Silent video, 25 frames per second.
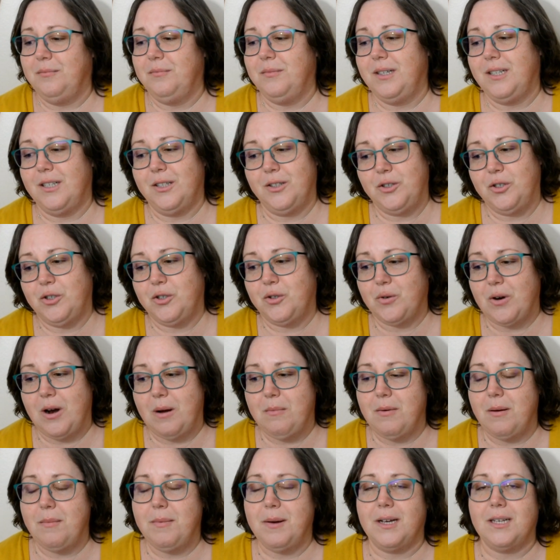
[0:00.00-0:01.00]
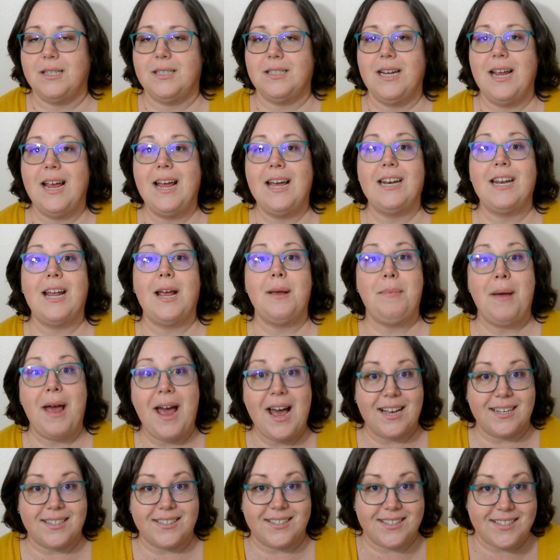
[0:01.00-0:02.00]
I'll just try my best, and I
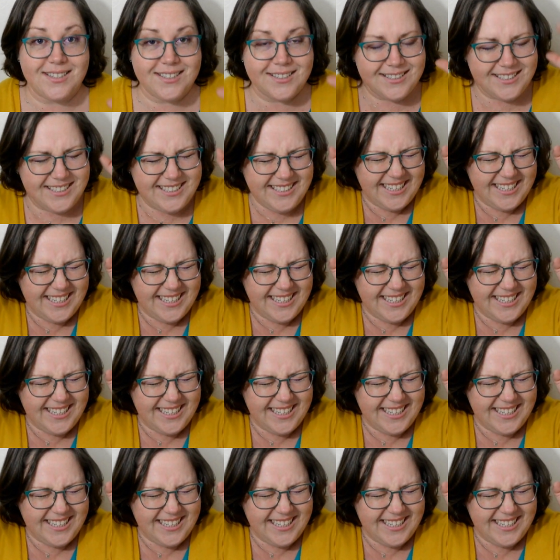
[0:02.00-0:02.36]
passed.